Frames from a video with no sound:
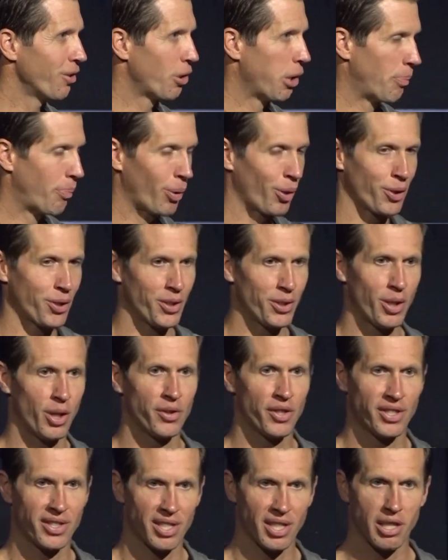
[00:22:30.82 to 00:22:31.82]
You're the person
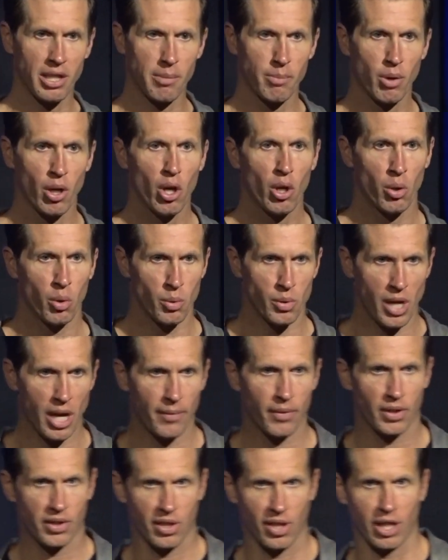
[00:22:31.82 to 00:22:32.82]
on the team who
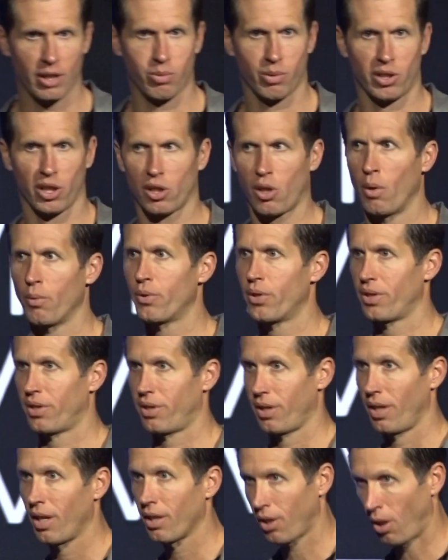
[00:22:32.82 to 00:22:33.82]
never does what the
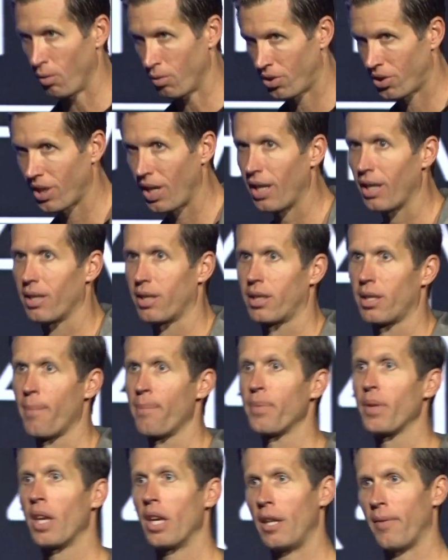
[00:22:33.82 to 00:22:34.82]
coaches, coach says.
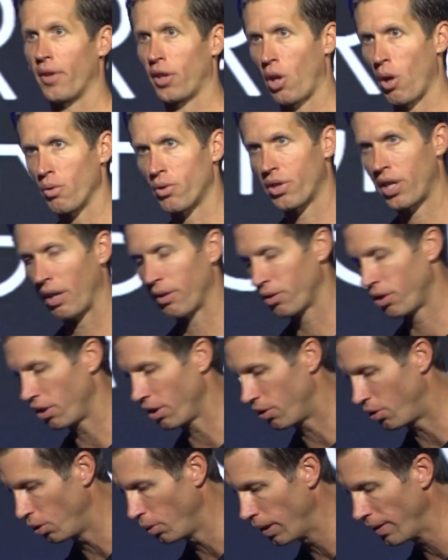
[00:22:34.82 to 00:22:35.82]
And if a coach tells you
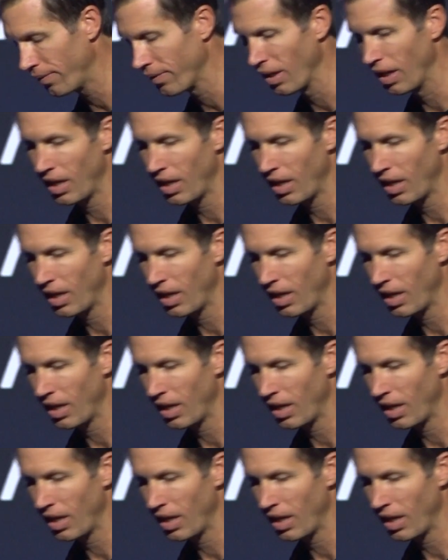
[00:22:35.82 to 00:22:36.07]
to do it